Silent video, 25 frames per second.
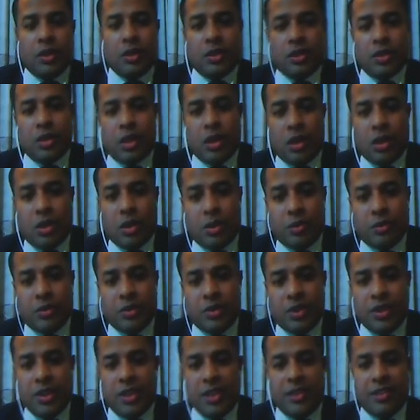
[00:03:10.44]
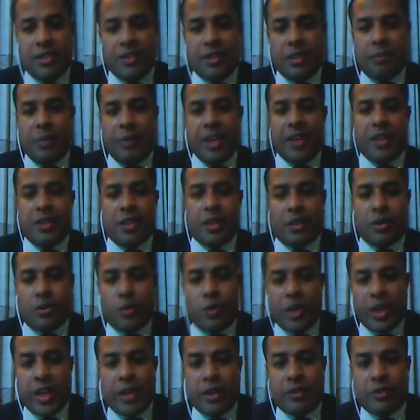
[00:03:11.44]
So this is the picture
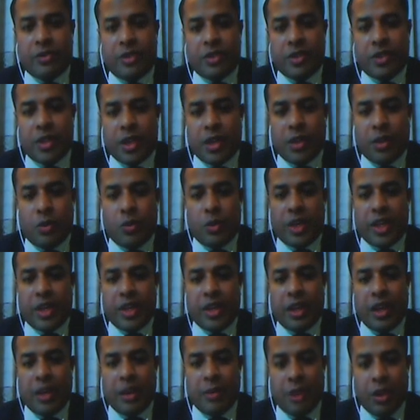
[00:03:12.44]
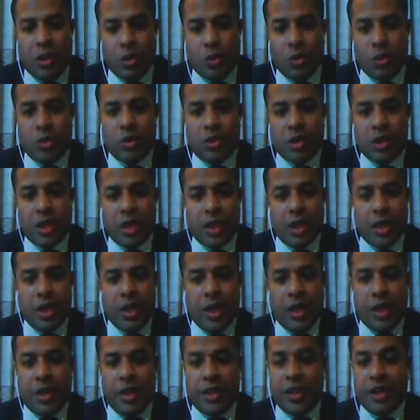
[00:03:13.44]
where we can have a look.
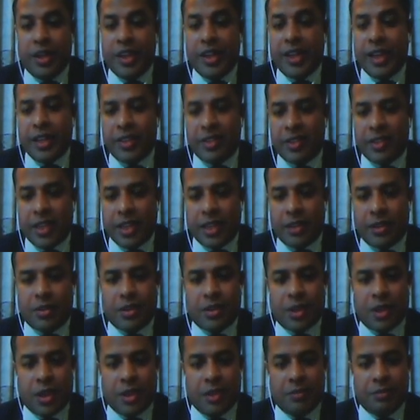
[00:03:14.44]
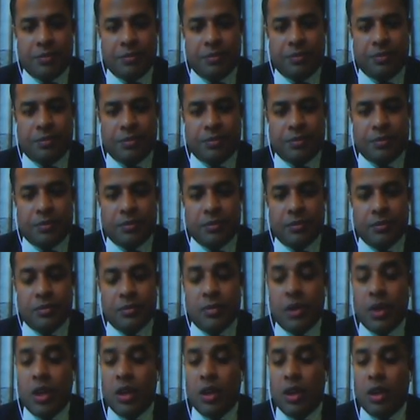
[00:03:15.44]
It indicates that
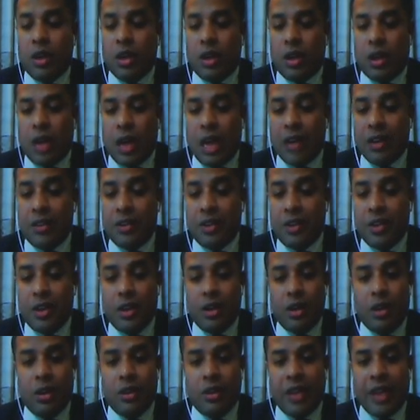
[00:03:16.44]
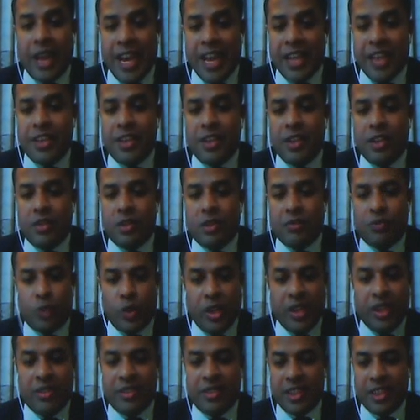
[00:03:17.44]
until the 80s of
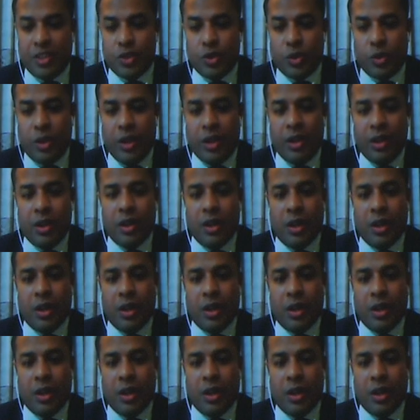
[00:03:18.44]
20th century,